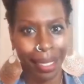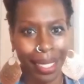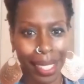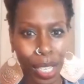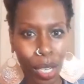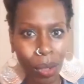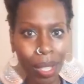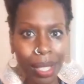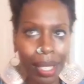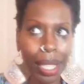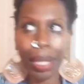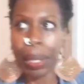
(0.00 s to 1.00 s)
You know, this
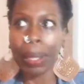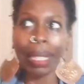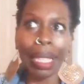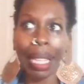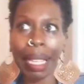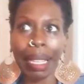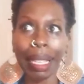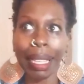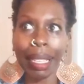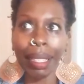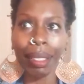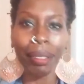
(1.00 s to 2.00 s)
thing called
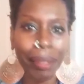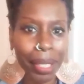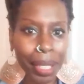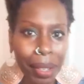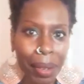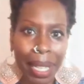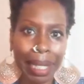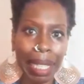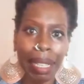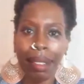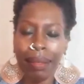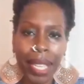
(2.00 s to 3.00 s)
love. You know, I
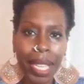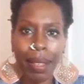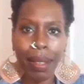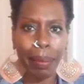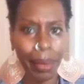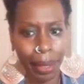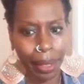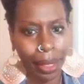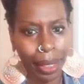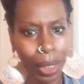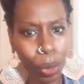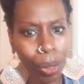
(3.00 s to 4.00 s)
love him.
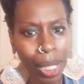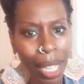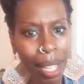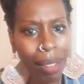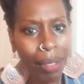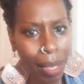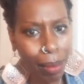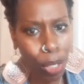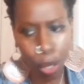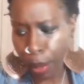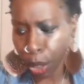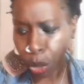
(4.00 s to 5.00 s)
You love him
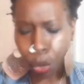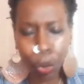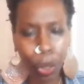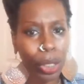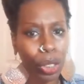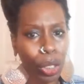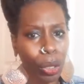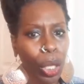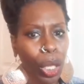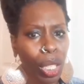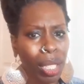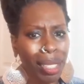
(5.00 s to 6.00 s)
so much you want to
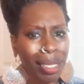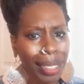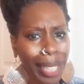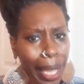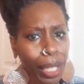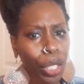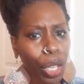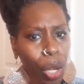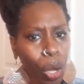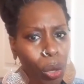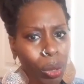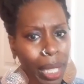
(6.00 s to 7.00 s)
take your
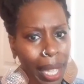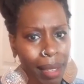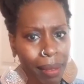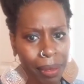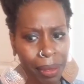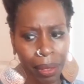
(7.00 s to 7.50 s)
own life?